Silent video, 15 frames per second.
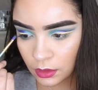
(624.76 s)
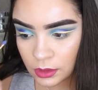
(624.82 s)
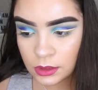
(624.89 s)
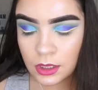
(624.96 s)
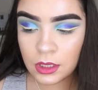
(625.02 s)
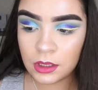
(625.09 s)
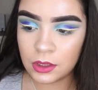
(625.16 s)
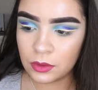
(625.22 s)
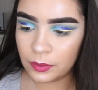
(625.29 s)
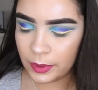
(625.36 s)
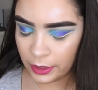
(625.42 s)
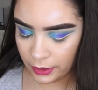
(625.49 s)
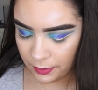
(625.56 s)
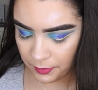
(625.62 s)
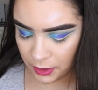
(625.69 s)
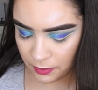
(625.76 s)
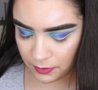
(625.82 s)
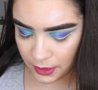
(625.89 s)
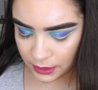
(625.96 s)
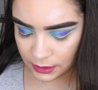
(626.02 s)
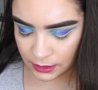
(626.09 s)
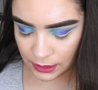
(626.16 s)
It's a little better. I'm gonna
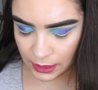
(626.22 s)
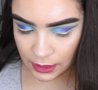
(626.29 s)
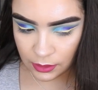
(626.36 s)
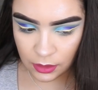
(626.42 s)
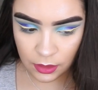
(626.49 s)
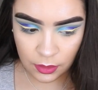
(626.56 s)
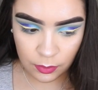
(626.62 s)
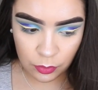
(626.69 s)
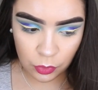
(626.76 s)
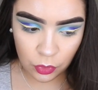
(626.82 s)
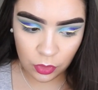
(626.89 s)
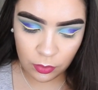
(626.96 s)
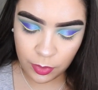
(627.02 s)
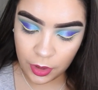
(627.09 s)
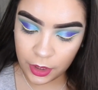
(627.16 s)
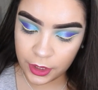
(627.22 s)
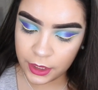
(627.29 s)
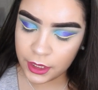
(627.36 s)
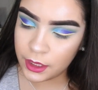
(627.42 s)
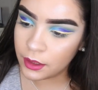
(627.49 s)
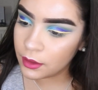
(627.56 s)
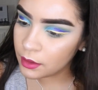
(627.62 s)
mix in Pool
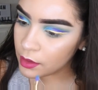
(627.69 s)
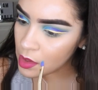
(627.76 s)
Party.